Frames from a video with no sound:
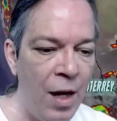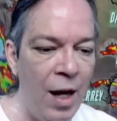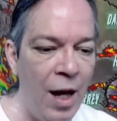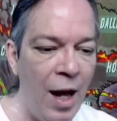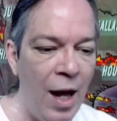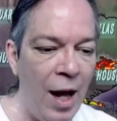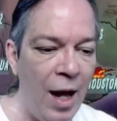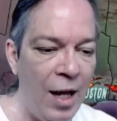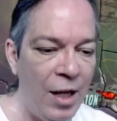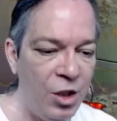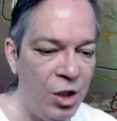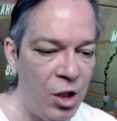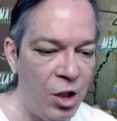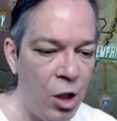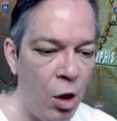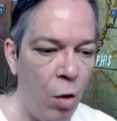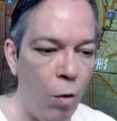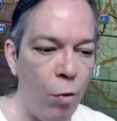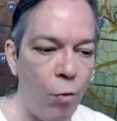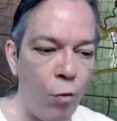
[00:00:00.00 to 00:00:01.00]
as you
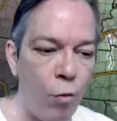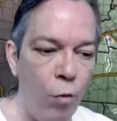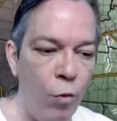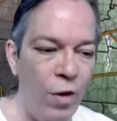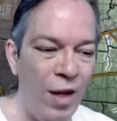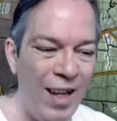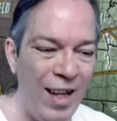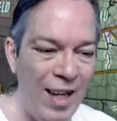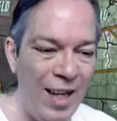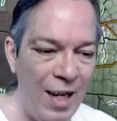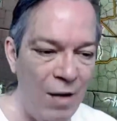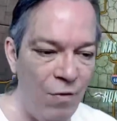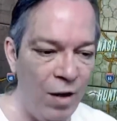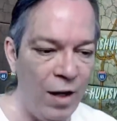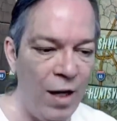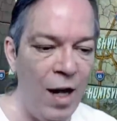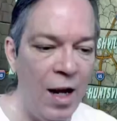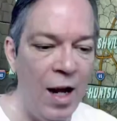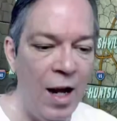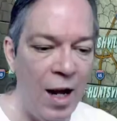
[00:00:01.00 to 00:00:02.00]
go through the
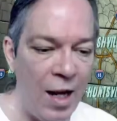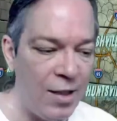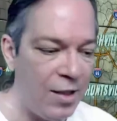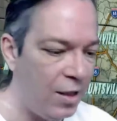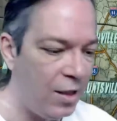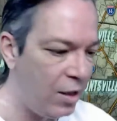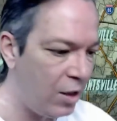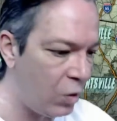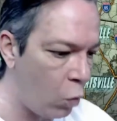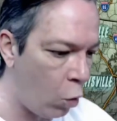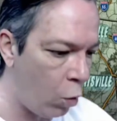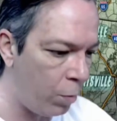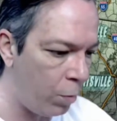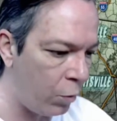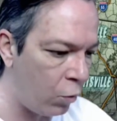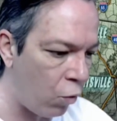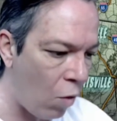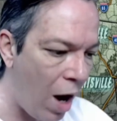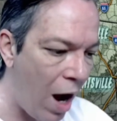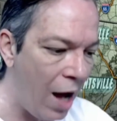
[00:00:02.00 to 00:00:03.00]
evening, as these
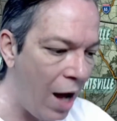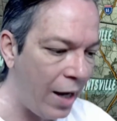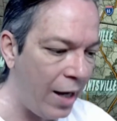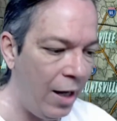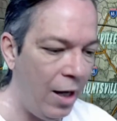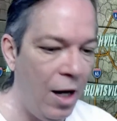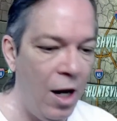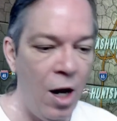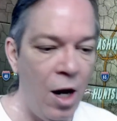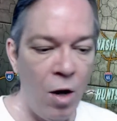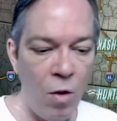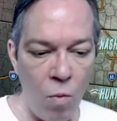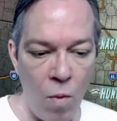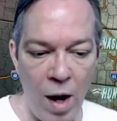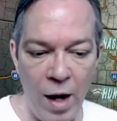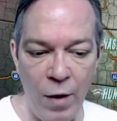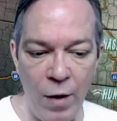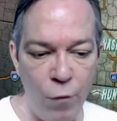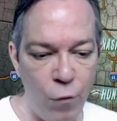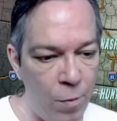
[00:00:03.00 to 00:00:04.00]
storms rocket
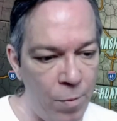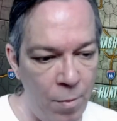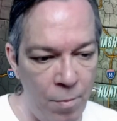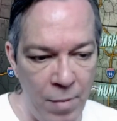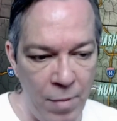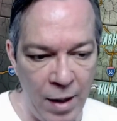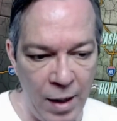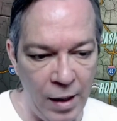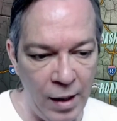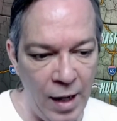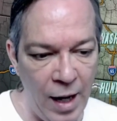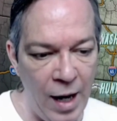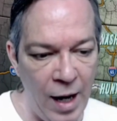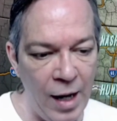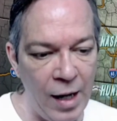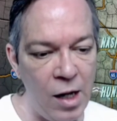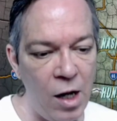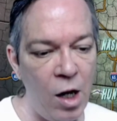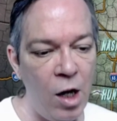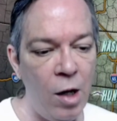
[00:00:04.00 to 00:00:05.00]
right from the
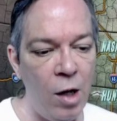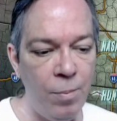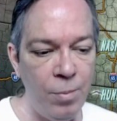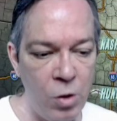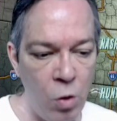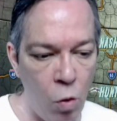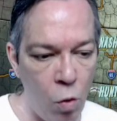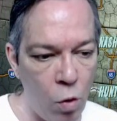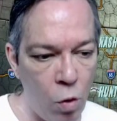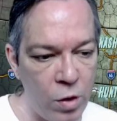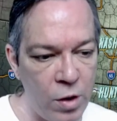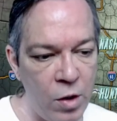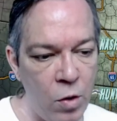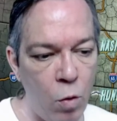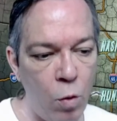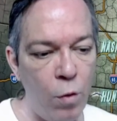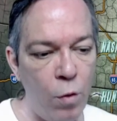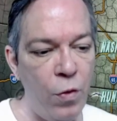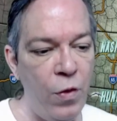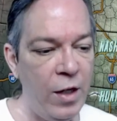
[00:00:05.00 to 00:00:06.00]
mid-Atlantic up towards the
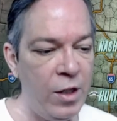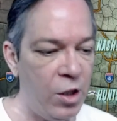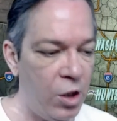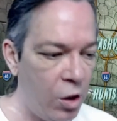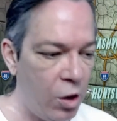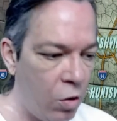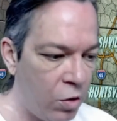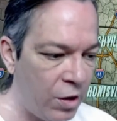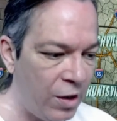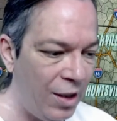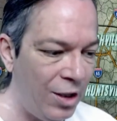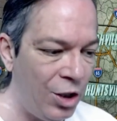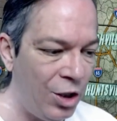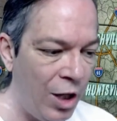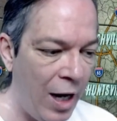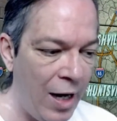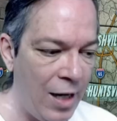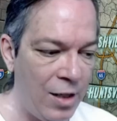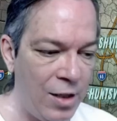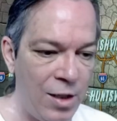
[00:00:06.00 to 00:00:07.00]
Northeast. You're going to see
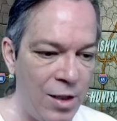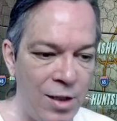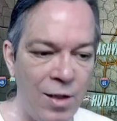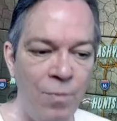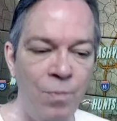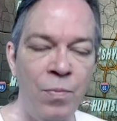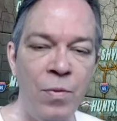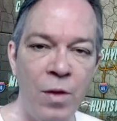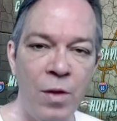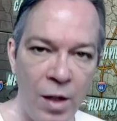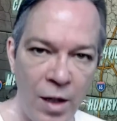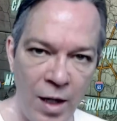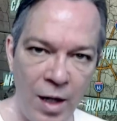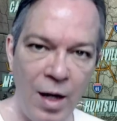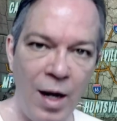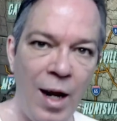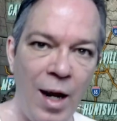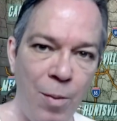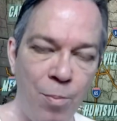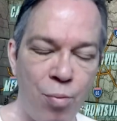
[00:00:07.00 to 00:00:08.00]
chances to
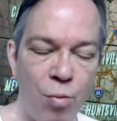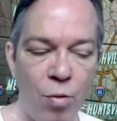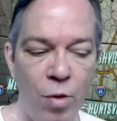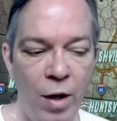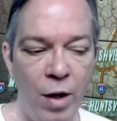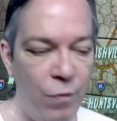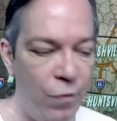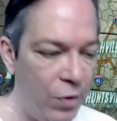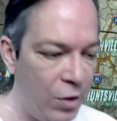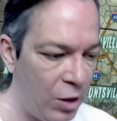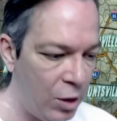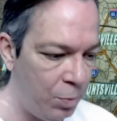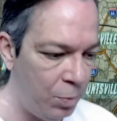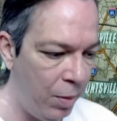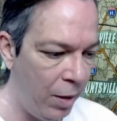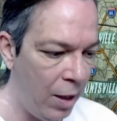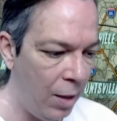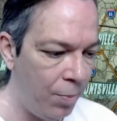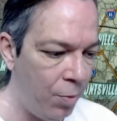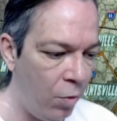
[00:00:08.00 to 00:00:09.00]
get a brief
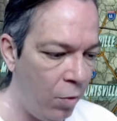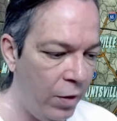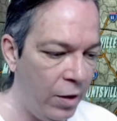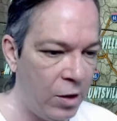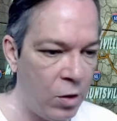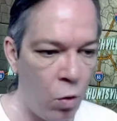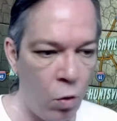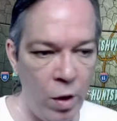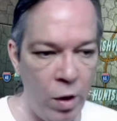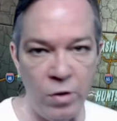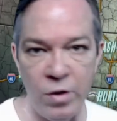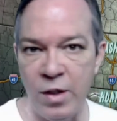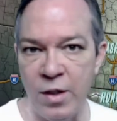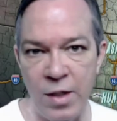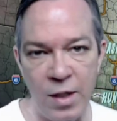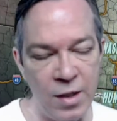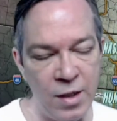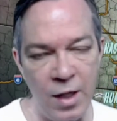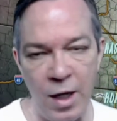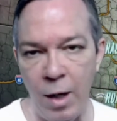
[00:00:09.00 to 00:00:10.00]
spin up on these tornadoes.
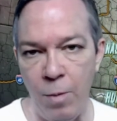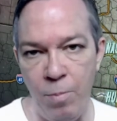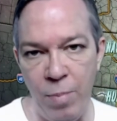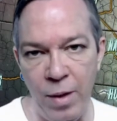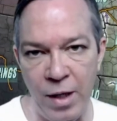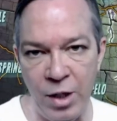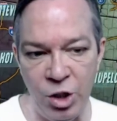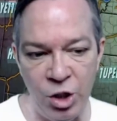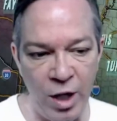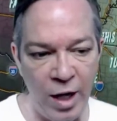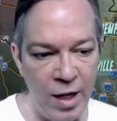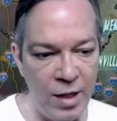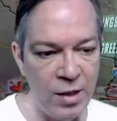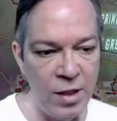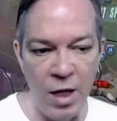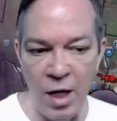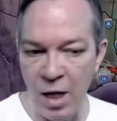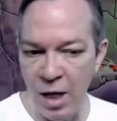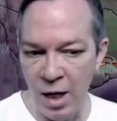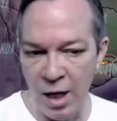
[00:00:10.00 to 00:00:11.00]
This isn't a big
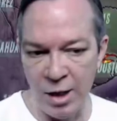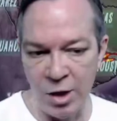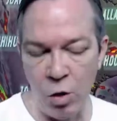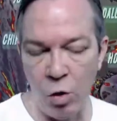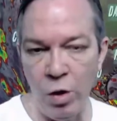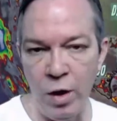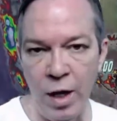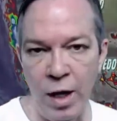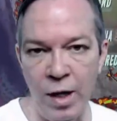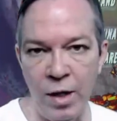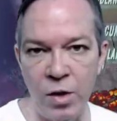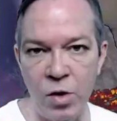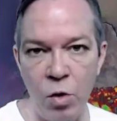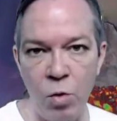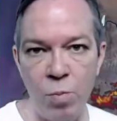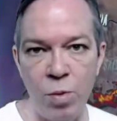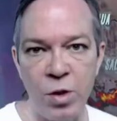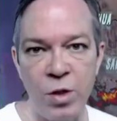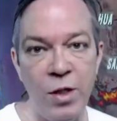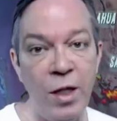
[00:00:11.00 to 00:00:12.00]
chance. It's only a
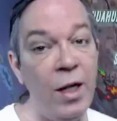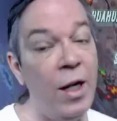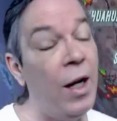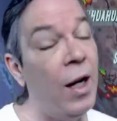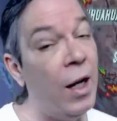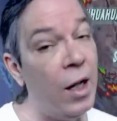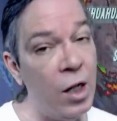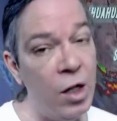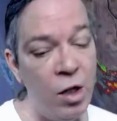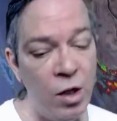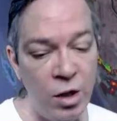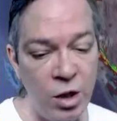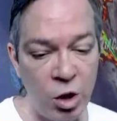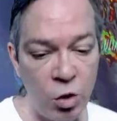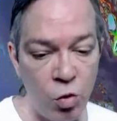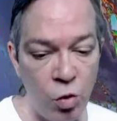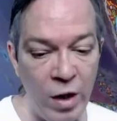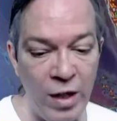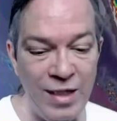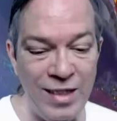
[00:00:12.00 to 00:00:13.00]
two percent, and it could
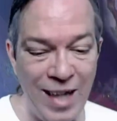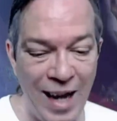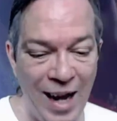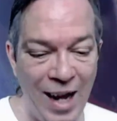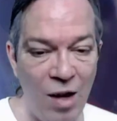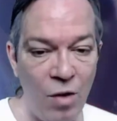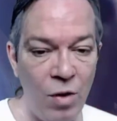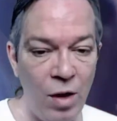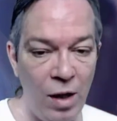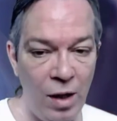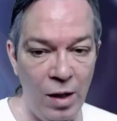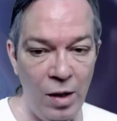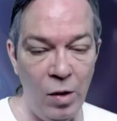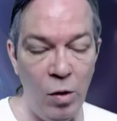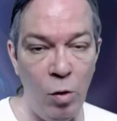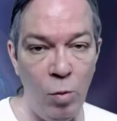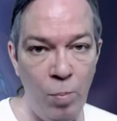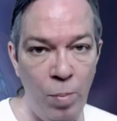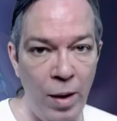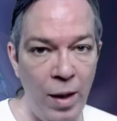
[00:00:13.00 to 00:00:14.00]
shrink down a
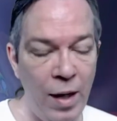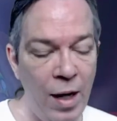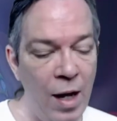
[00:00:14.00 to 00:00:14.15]
little bit.